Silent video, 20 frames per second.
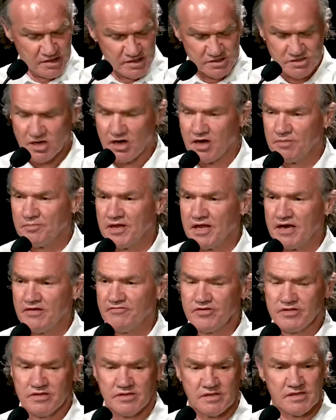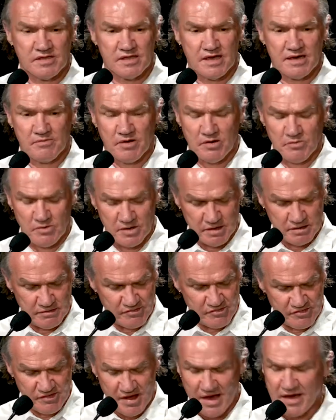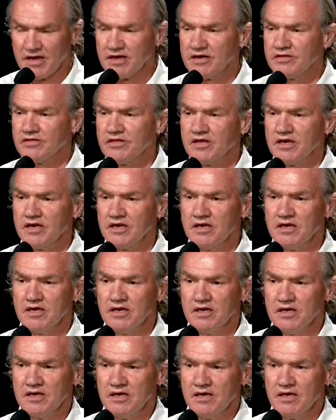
time and effort, and um, I want to thank the